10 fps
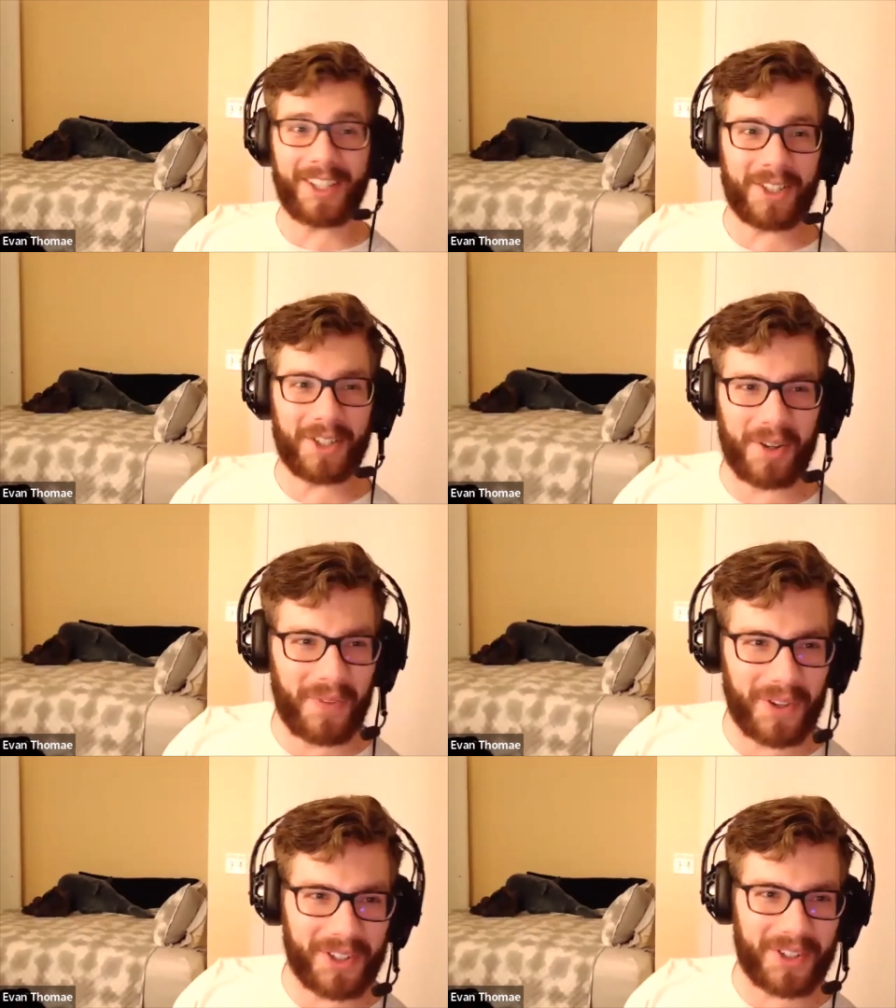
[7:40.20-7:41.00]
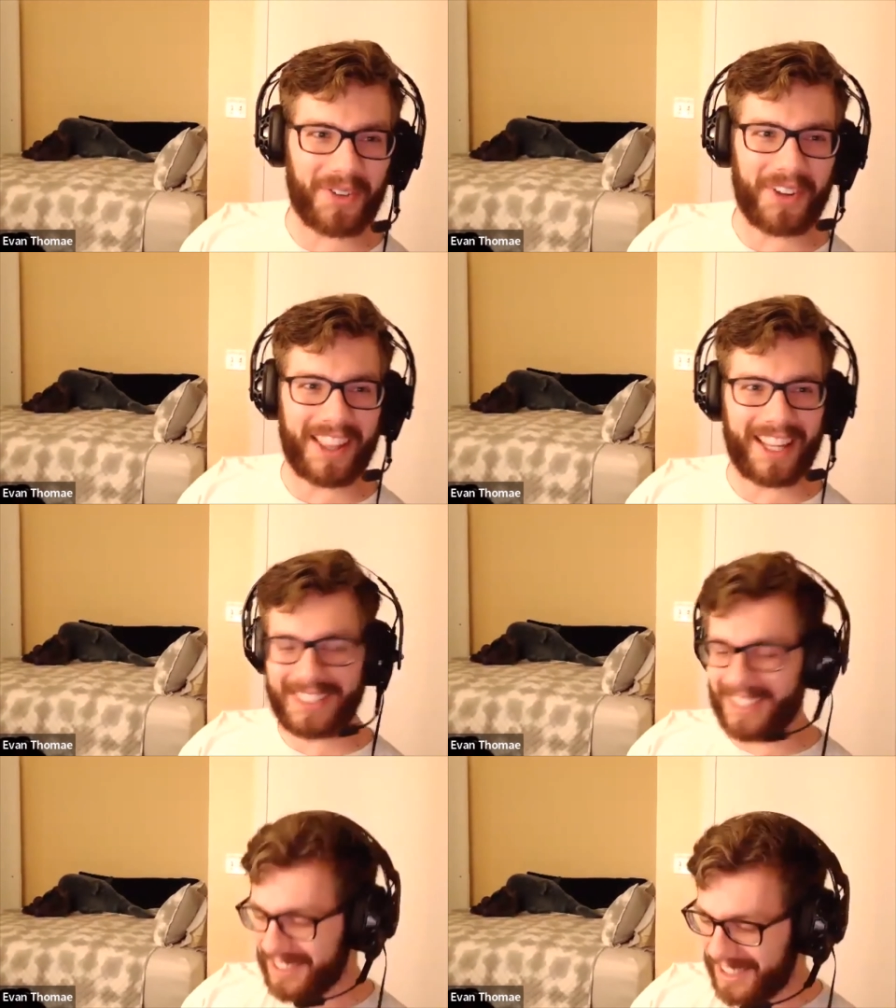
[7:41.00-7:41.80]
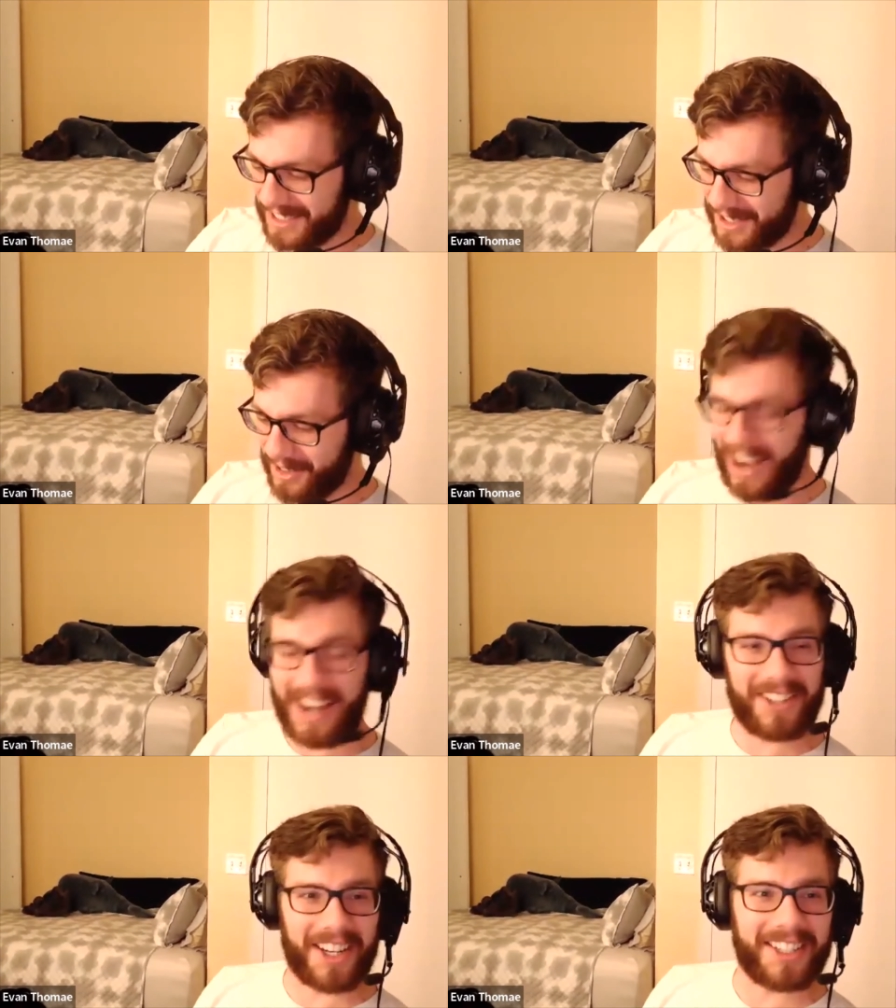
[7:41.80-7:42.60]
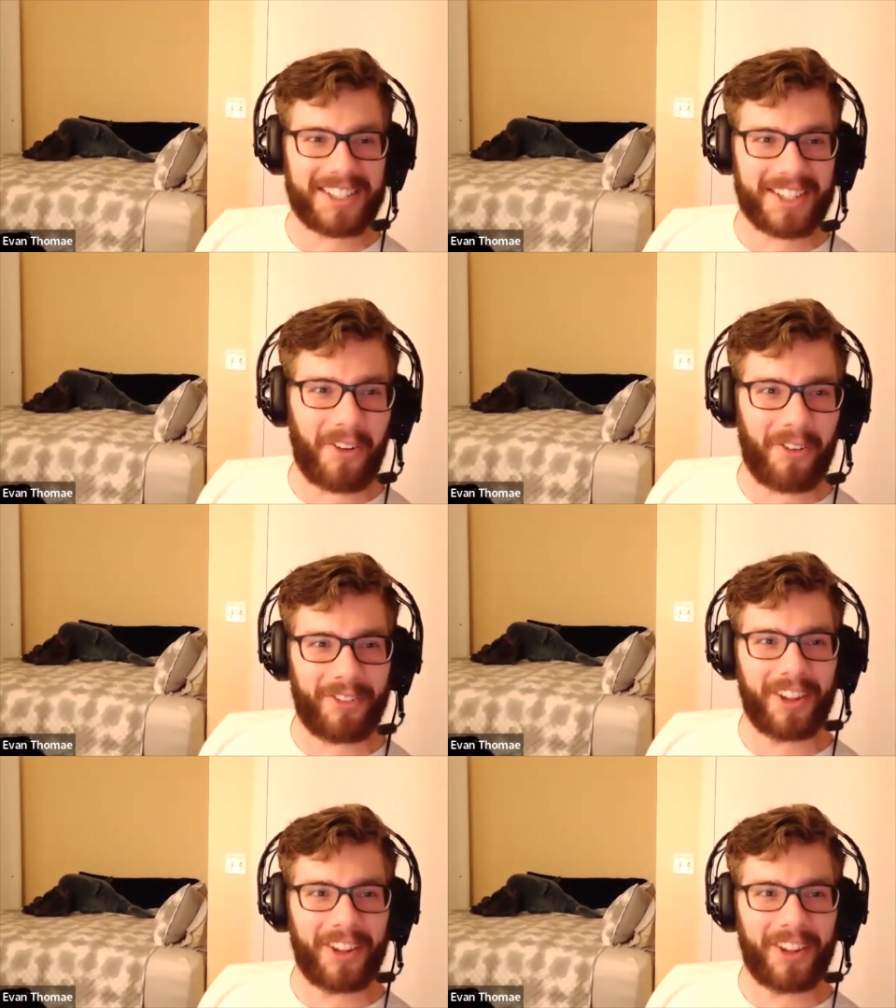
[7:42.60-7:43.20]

is your computer doing that it sounds like it's scratching itself?